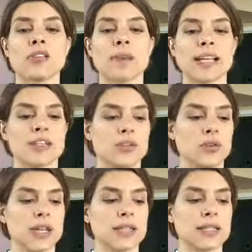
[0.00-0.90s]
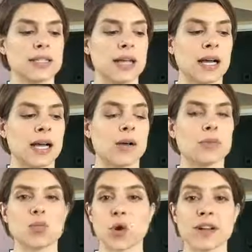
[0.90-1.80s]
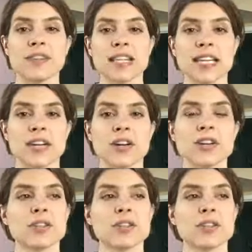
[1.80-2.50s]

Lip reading: of my students' word of the year.